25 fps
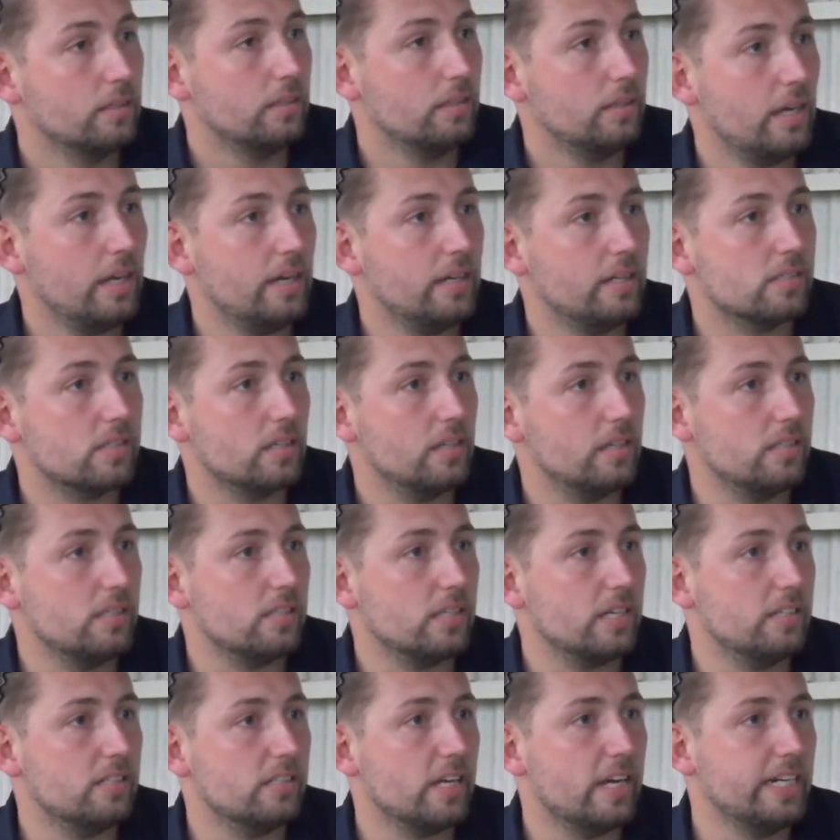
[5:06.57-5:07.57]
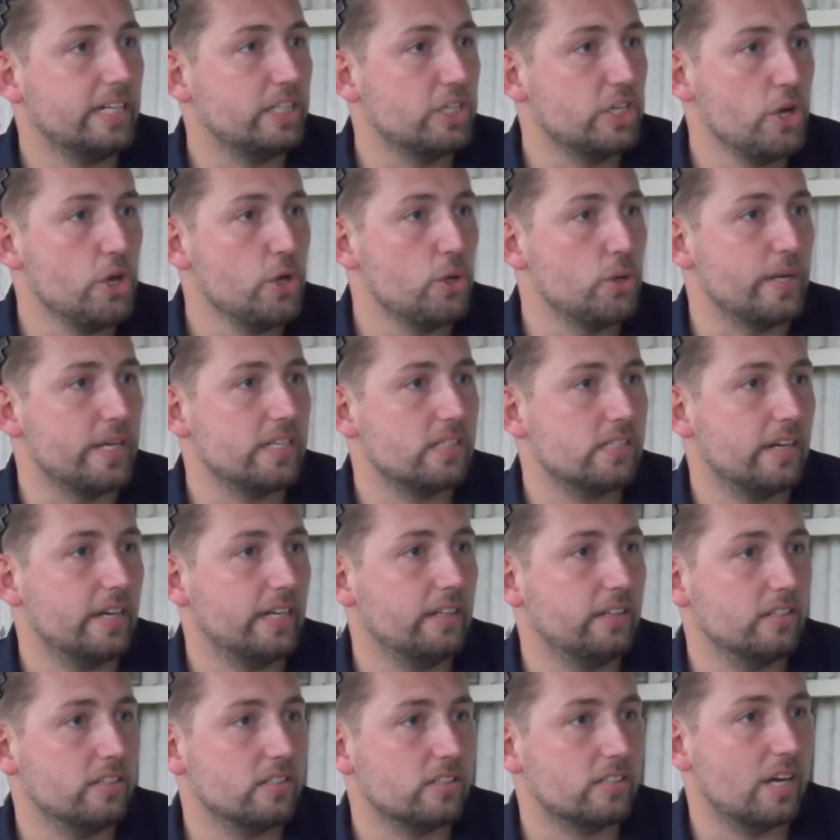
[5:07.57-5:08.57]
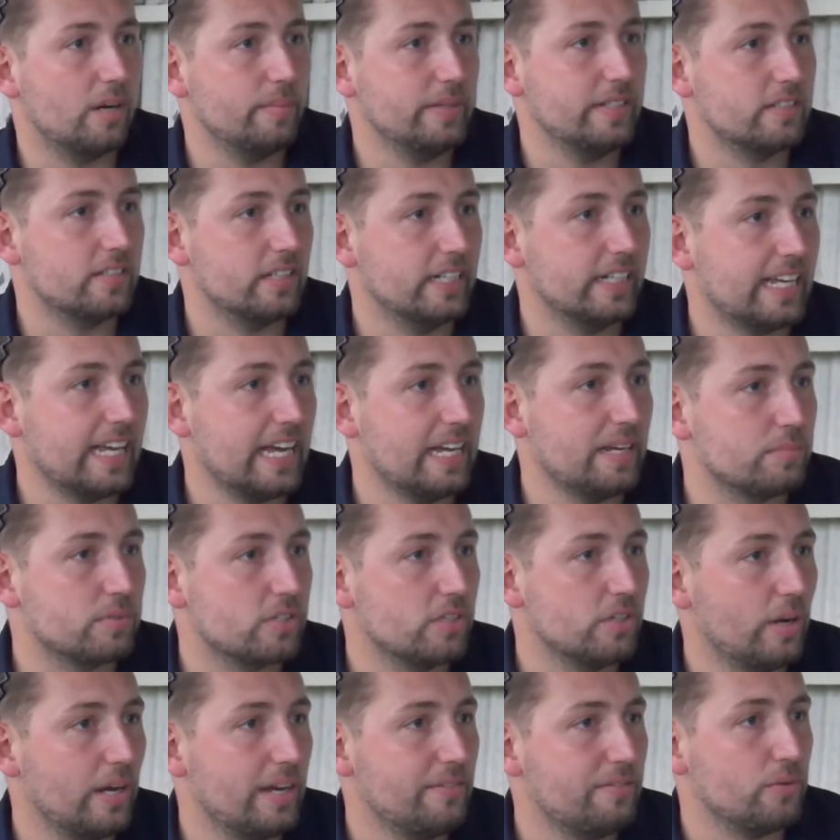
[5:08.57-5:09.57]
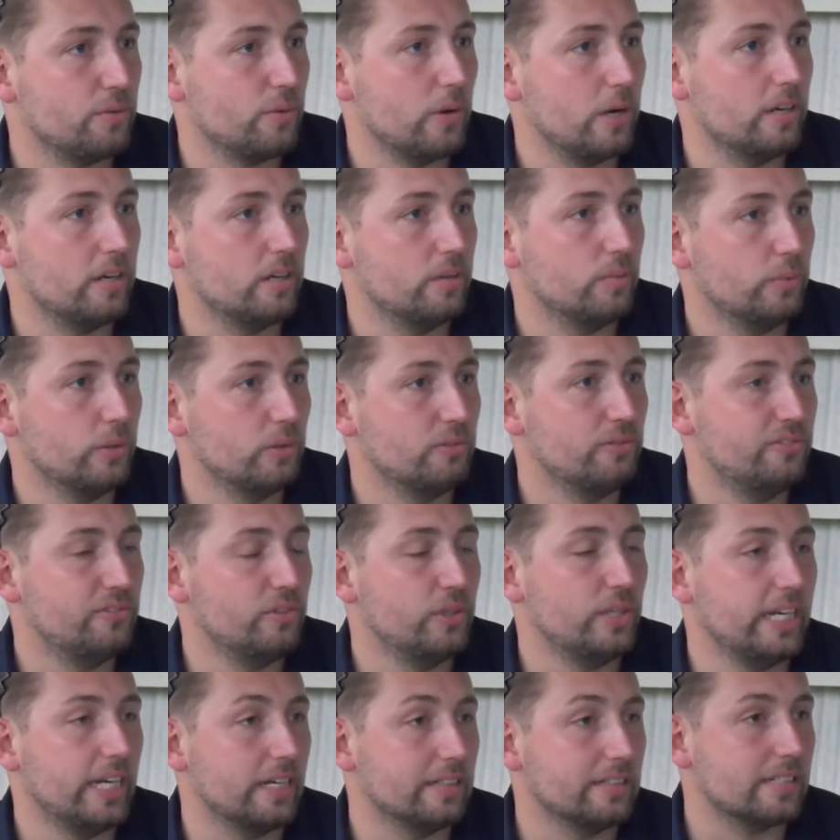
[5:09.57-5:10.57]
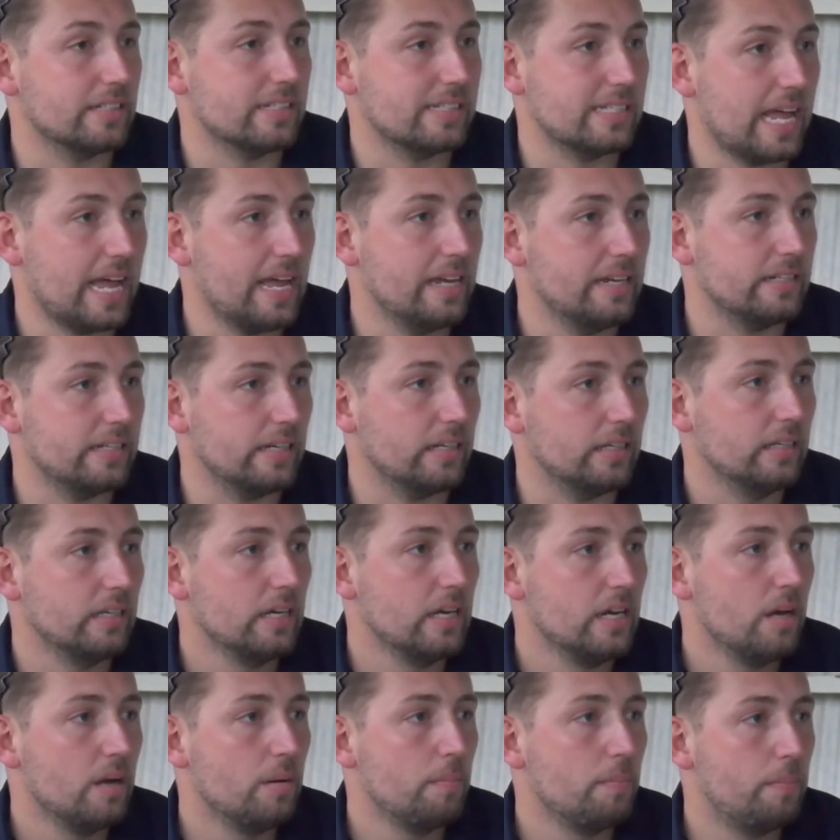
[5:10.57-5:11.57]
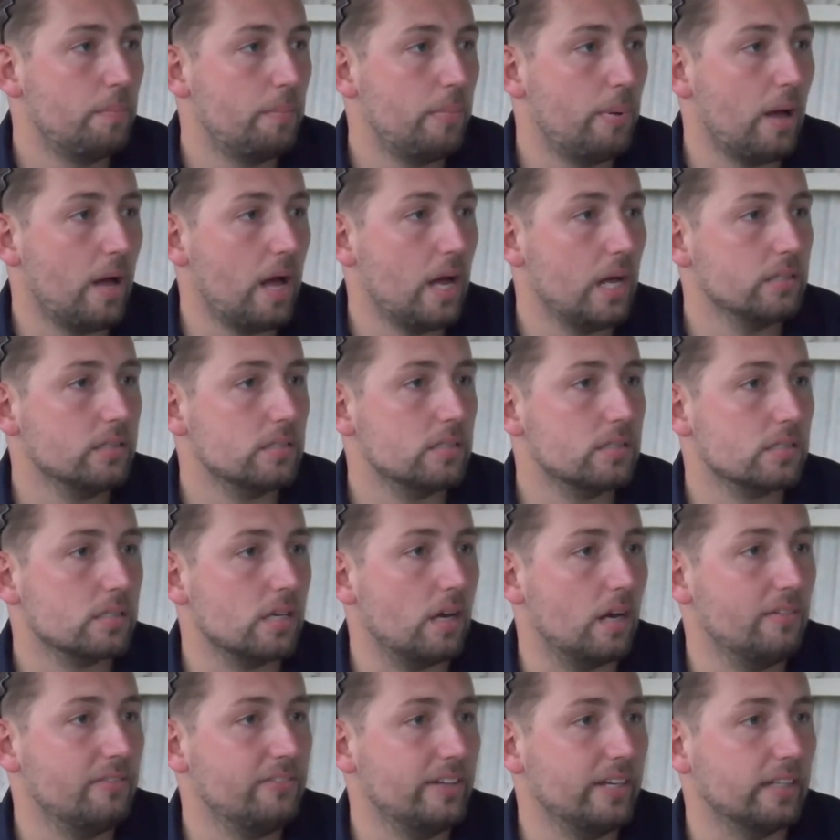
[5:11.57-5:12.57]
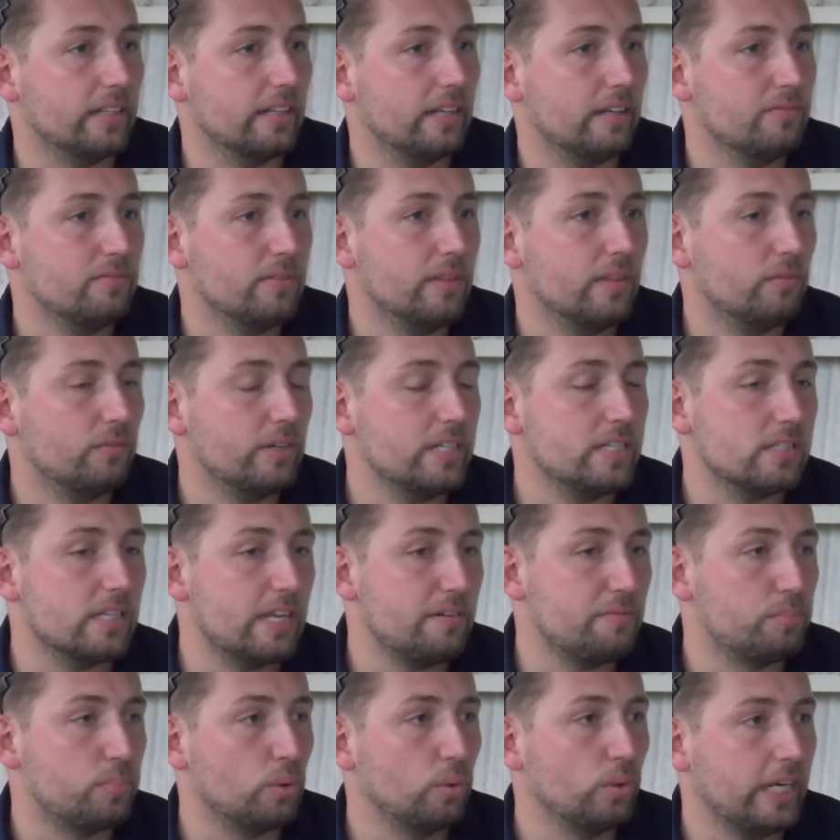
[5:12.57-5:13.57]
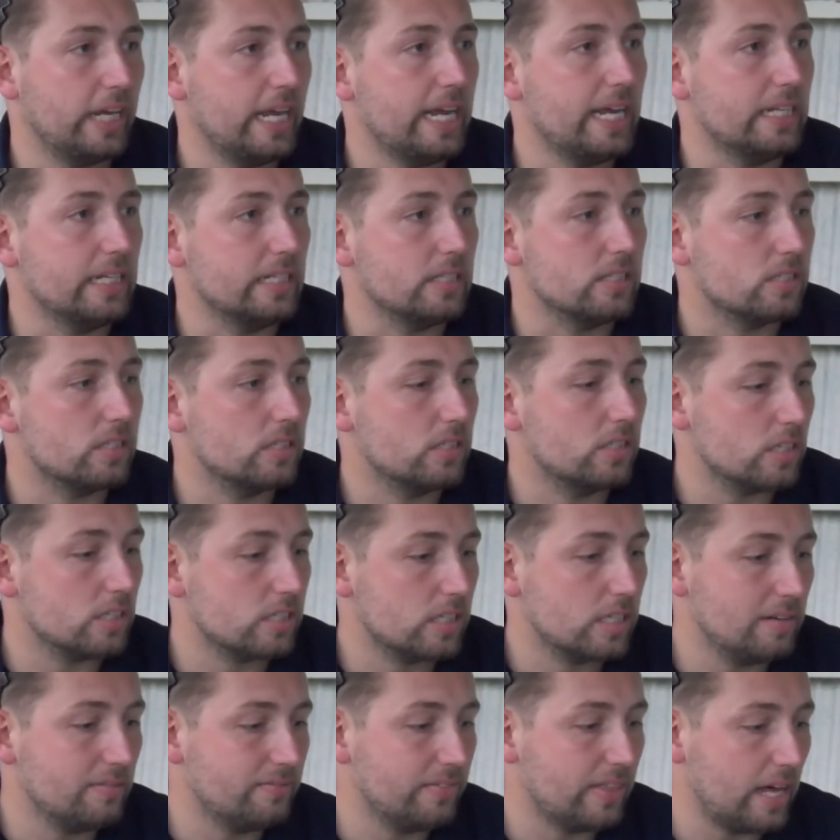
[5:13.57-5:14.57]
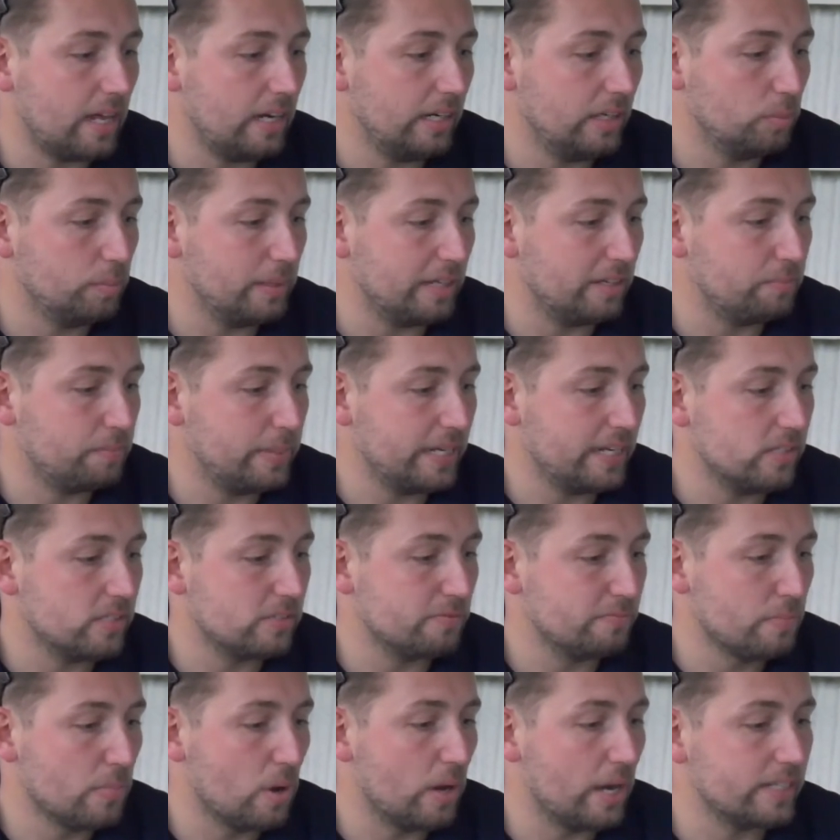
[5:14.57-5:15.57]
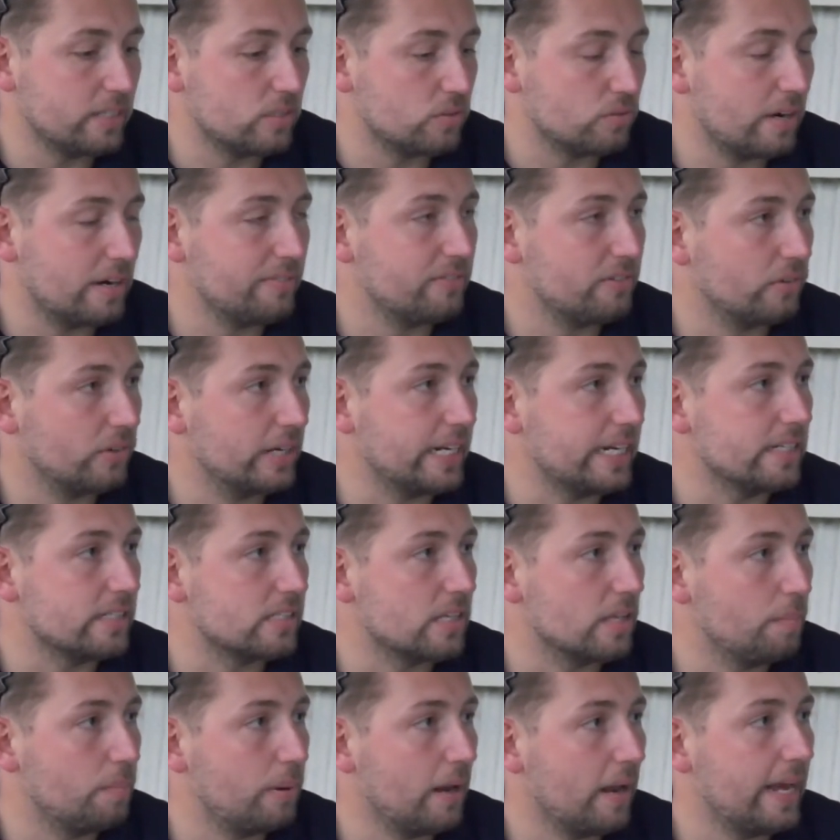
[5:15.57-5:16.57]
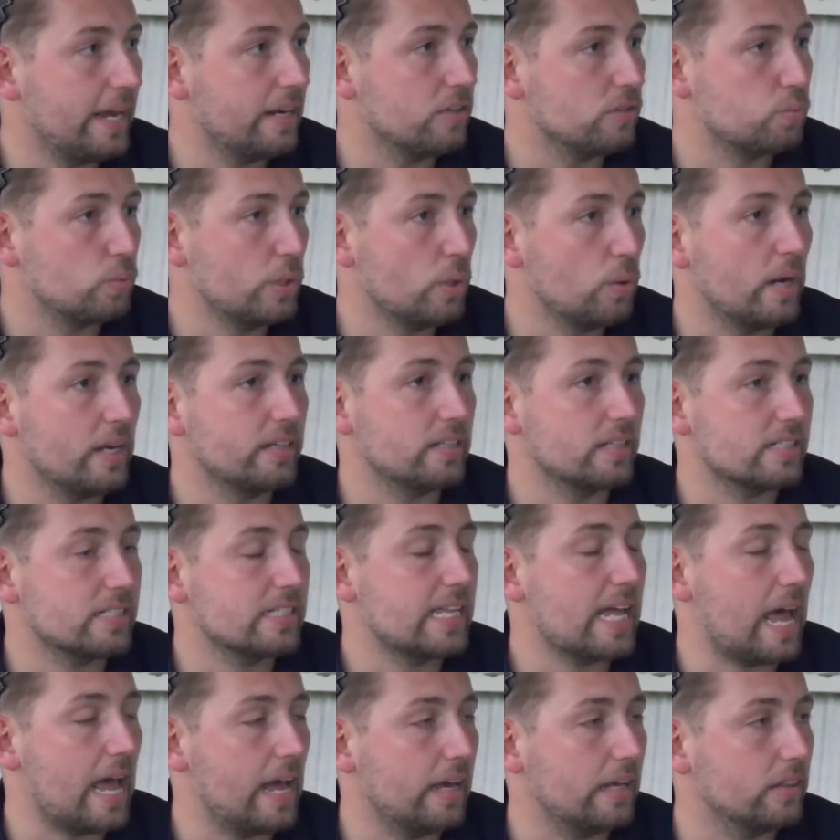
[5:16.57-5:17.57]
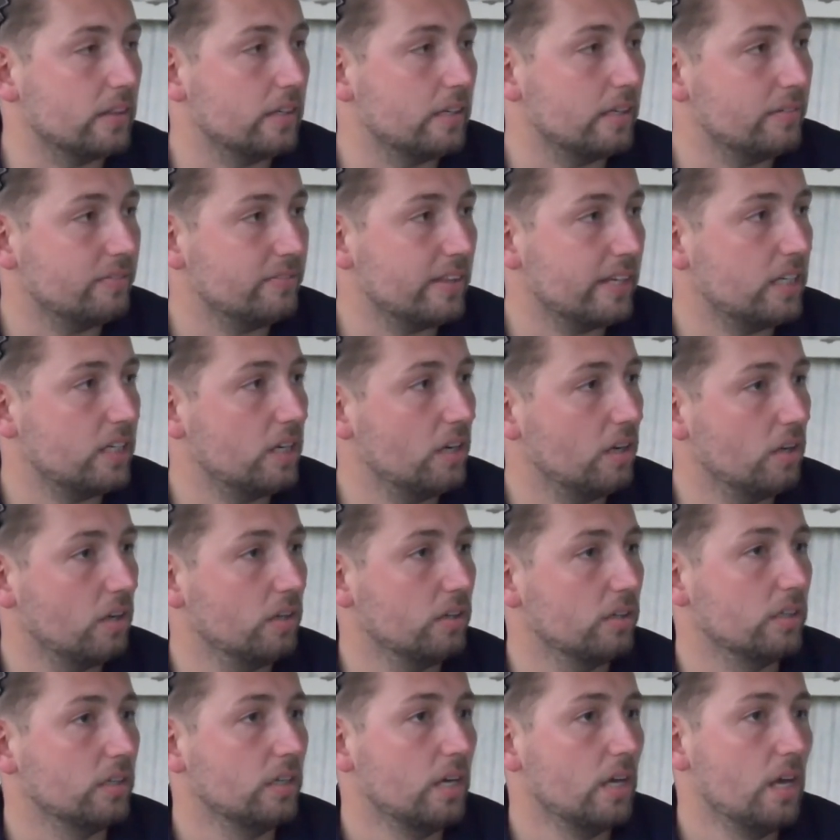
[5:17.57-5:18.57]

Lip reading: Yeah, so it's something new. It's something that's come into the game, so not everyone will fully understand it. But I think the reason they've brought it in is to just give that little bit of peace of mind to referees that players will understand that if they can't